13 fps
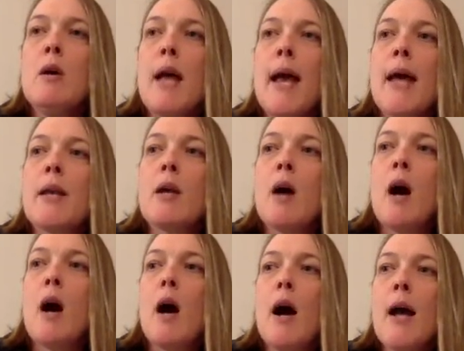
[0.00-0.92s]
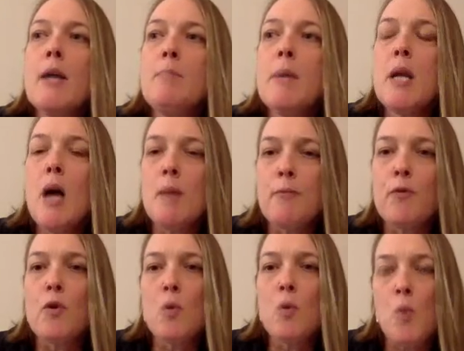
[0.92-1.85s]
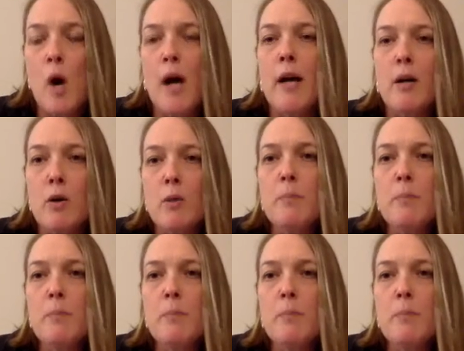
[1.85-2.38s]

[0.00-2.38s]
and I'd been up for a while